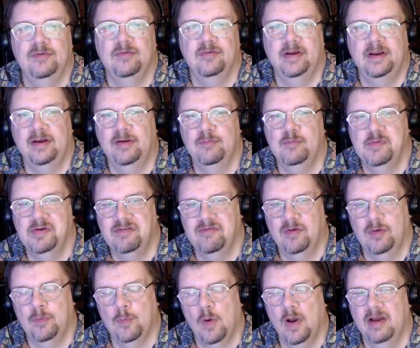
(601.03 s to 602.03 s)
or 8 and would
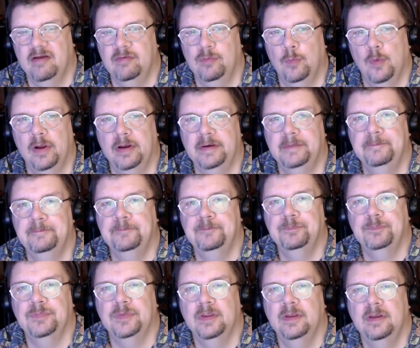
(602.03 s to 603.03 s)
require a 1.
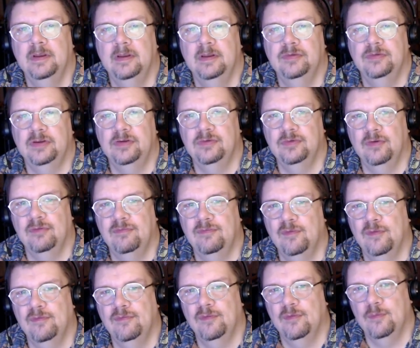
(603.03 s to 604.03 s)
So it's not
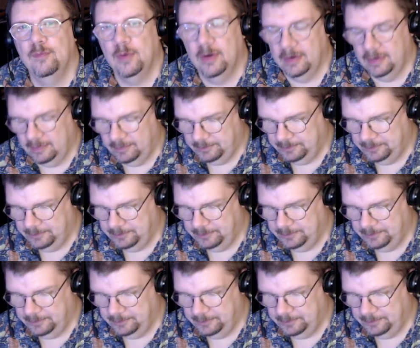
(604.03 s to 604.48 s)
4, 4, 1.